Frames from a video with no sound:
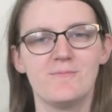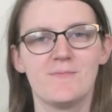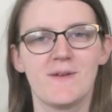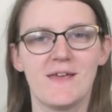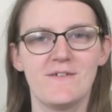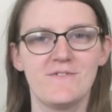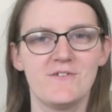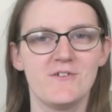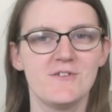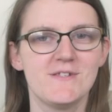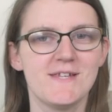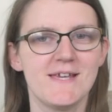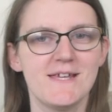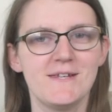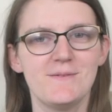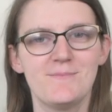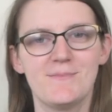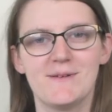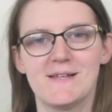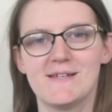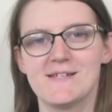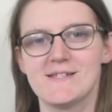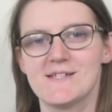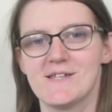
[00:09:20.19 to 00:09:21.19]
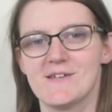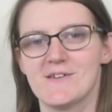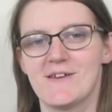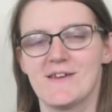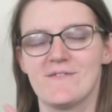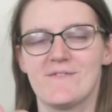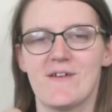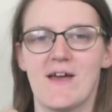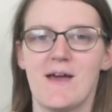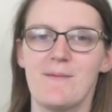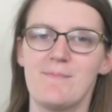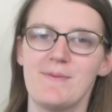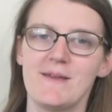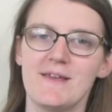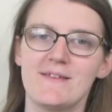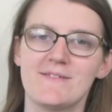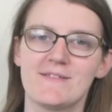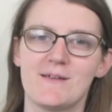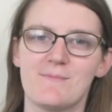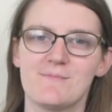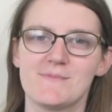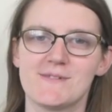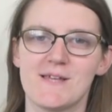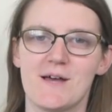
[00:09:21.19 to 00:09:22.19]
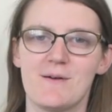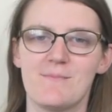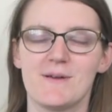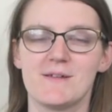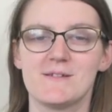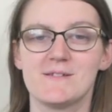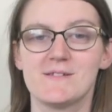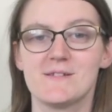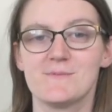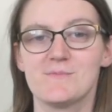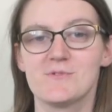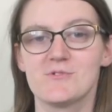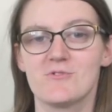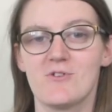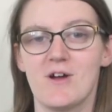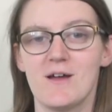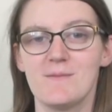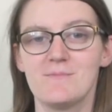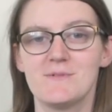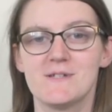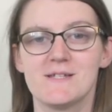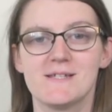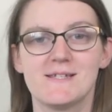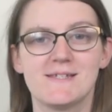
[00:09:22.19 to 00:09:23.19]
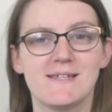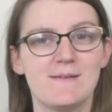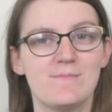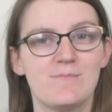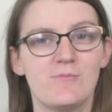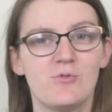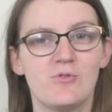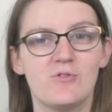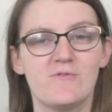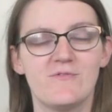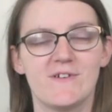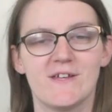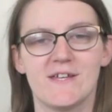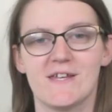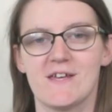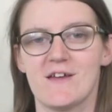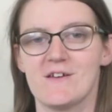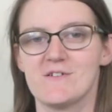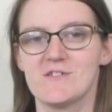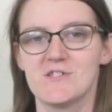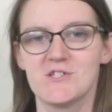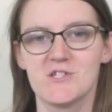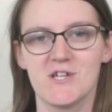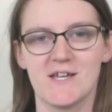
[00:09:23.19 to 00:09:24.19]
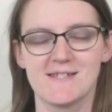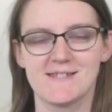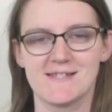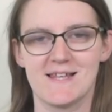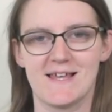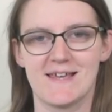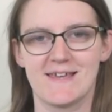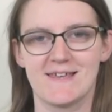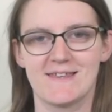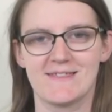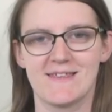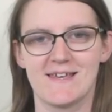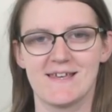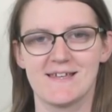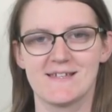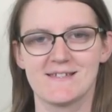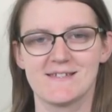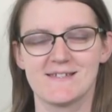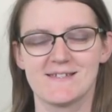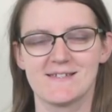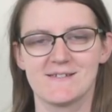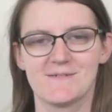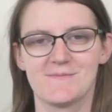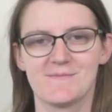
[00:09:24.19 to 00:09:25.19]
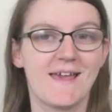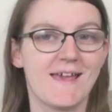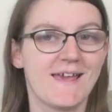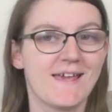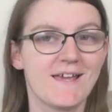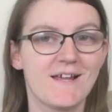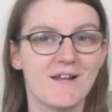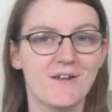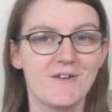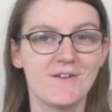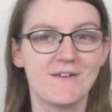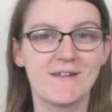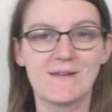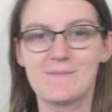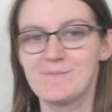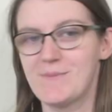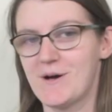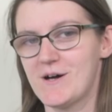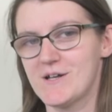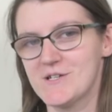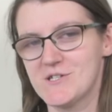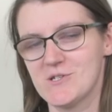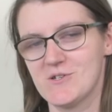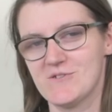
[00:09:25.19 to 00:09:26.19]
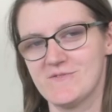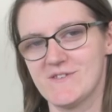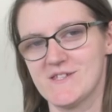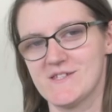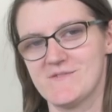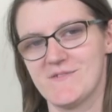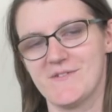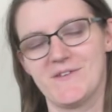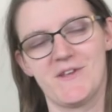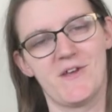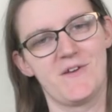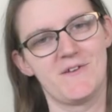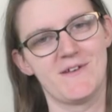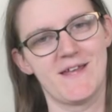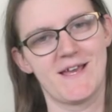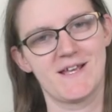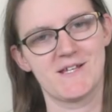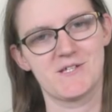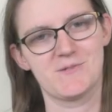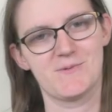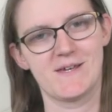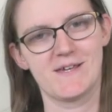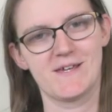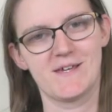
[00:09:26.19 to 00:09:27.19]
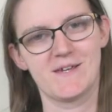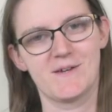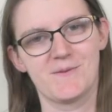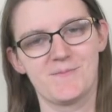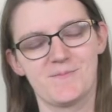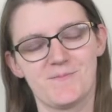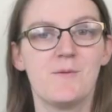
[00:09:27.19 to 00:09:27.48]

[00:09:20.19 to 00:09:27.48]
If you did, please do give it a big thumbs up and subscribe to see more videos just like this, including part two of this video next week.